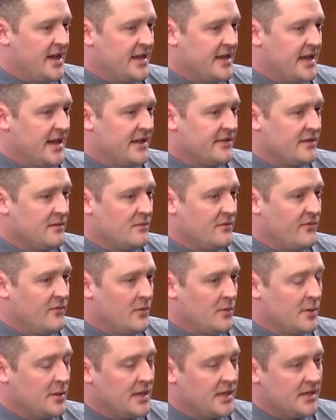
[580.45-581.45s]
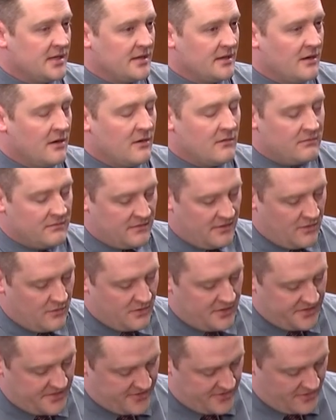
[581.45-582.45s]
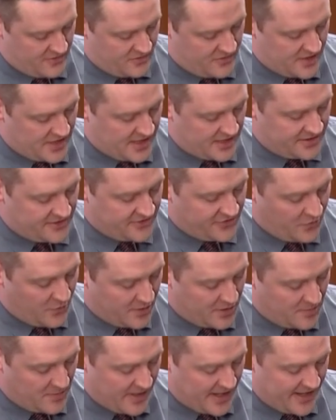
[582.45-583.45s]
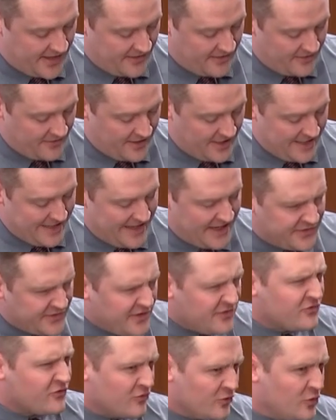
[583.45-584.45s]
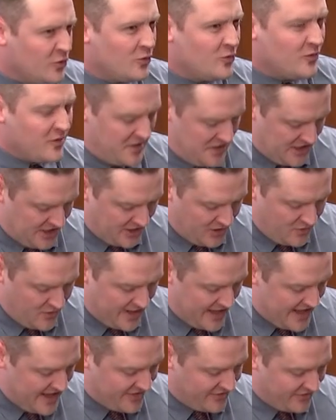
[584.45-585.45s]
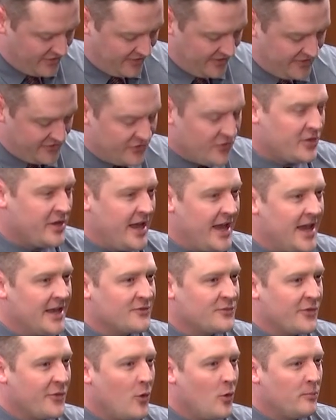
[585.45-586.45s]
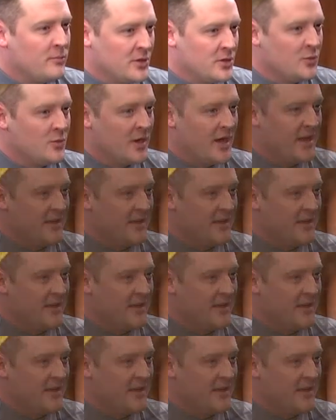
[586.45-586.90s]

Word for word: I had to ask you before we let you go. Going through uh, your Twitter bio, is it true you actually shook hands with old Blue